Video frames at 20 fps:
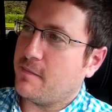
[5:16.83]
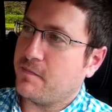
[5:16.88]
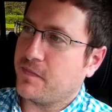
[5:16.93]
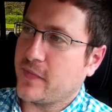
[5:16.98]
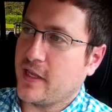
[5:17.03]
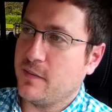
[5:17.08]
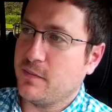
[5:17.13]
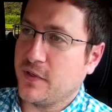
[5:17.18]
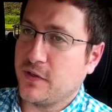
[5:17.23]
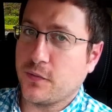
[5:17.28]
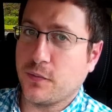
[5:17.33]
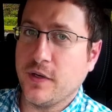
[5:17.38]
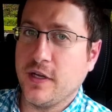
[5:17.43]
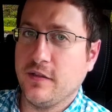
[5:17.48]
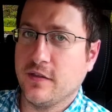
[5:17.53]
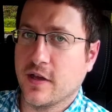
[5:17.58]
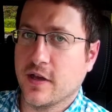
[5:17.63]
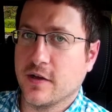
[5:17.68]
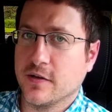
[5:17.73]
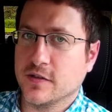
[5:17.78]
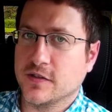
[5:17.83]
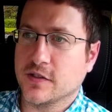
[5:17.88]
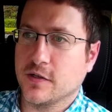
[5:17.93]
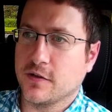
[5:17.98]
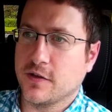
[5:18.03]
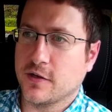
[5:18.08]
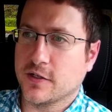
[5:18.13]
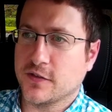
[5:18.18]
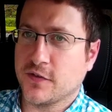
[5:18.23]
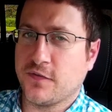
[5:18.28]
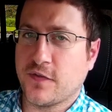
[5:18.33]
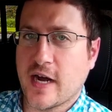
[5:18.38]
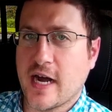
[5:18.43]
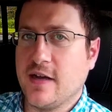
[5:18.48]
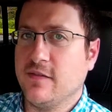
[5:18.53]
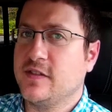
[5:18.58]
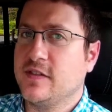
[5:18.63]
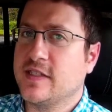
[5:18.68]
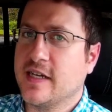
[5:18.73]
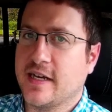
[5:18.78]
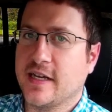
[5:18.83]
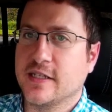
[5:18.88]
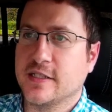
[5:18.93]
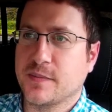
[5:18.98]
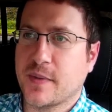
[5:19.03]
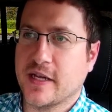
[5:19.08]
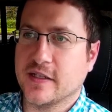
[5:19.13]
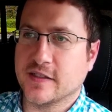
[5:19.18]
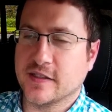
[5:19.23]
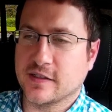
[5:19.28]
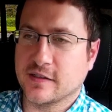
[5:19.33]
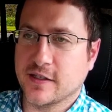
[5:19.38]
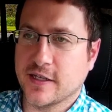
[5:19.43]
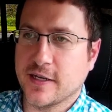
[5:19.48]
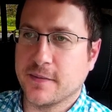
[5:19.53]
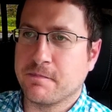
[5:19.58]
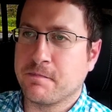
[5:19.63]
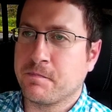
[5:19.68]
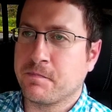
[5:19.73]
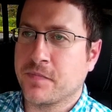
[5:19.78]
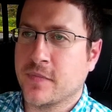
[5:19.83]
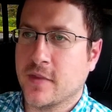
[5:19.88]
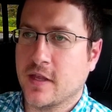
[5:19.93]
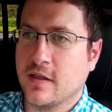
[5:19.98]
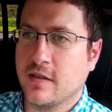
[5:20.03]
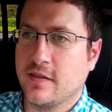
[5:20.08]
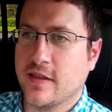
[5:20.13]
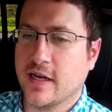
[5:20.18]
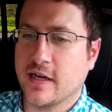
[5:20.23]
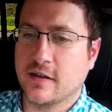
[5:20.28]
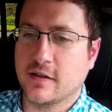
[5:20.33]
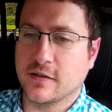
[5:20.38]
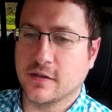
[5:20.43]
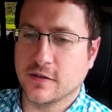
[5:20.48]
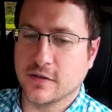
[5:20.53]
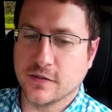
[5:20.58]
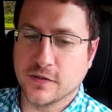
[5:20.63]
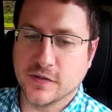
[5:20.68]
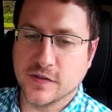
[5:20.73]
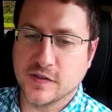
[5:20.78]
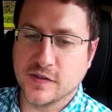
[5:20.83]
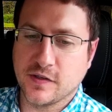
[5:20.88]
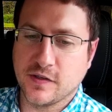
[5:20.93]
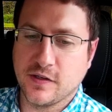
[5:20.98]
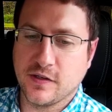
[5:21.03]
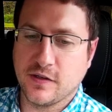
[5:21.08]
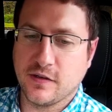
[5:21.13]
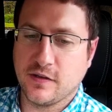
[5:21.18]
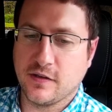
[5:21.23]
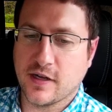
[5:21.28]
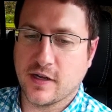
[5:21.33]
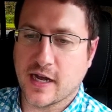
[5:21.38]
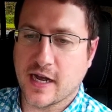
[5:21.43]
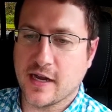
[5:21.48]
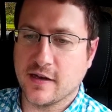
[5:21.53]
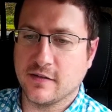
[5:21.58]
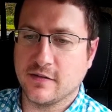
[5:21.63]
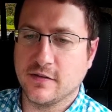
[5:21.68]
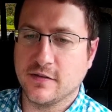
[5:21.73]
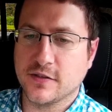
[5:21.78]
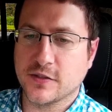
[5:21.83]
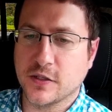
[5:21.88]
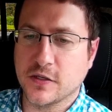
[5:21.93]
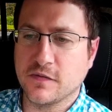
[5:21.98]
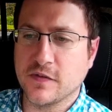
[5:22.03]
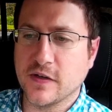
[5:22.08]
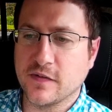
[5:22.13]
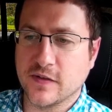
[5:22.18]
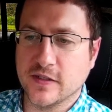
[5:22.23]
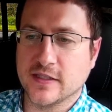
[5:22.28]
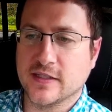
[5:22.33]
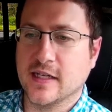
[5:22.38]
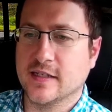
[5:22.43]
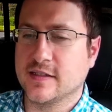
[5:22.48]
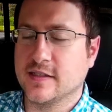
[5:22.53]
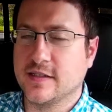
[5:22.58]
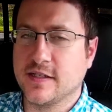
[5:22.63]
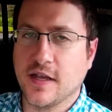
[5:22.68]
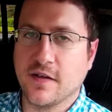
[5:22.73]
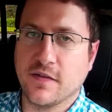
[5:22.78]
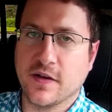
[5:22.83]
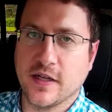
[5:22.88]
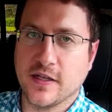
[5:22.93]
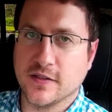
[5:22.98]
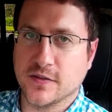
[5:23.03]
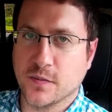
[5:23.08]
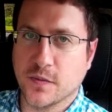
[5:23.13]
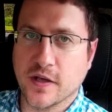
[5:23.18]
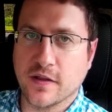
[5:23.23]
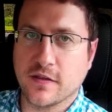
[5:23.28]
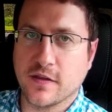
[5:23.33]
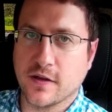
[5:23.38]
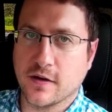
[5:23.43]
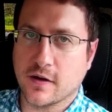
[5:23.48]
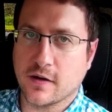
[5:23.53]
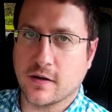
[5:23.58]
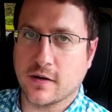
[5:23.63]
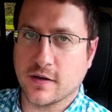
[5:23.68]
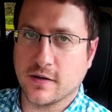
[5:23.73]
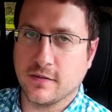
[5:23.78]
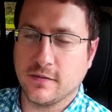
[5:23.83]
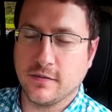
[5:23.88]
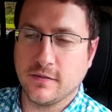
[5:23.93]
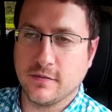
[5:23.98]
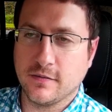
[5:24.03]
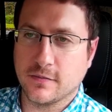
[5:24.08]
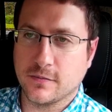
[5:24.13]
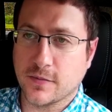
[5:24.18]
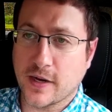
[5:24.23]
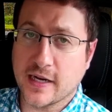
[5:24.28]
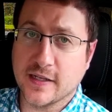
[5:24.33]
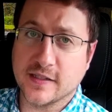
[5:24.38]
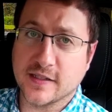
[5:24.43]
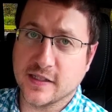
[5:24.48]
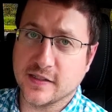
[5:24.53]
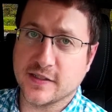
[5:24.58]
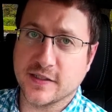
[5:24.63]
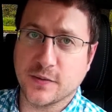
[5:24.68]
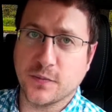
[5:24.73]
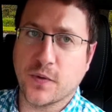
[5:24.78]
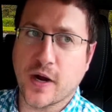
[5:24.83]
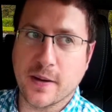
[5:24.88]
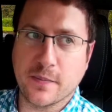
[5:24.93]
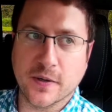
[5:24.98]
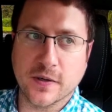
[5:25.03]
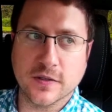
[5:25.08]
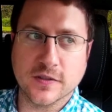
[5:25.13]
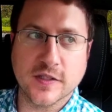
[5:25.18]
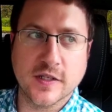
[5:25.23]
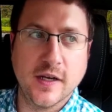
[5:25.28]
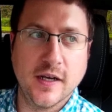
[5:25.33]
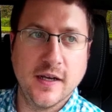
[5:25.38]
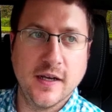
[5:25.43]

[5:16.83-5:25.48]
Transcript: In between those, so there's 5 settings basically that includes sort of different sensitivities with your rain sensing wipers.